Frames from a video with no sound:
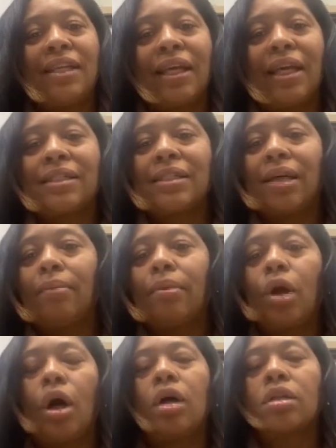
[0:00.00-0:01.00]
to get
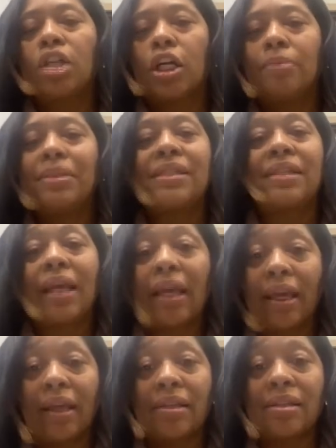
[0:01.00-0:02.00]
some long-term
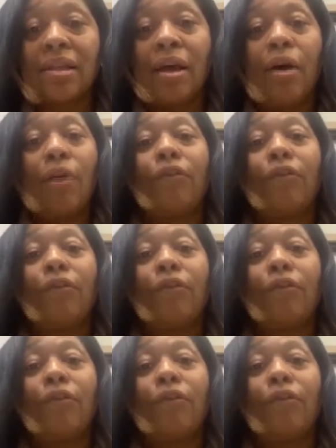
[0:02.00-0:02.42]
disease